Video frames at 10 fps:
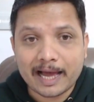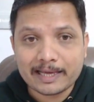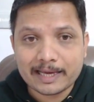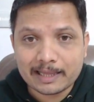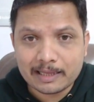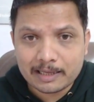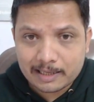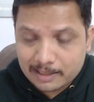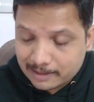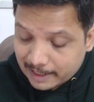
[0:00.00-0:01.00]
IL
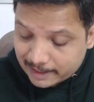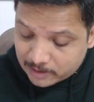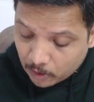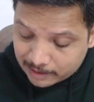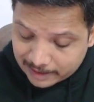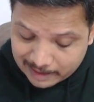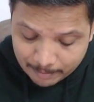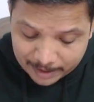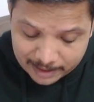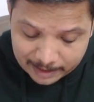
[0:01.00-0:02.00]
that is only
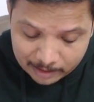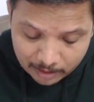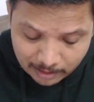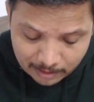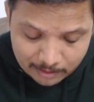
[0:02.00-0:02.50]
dependent on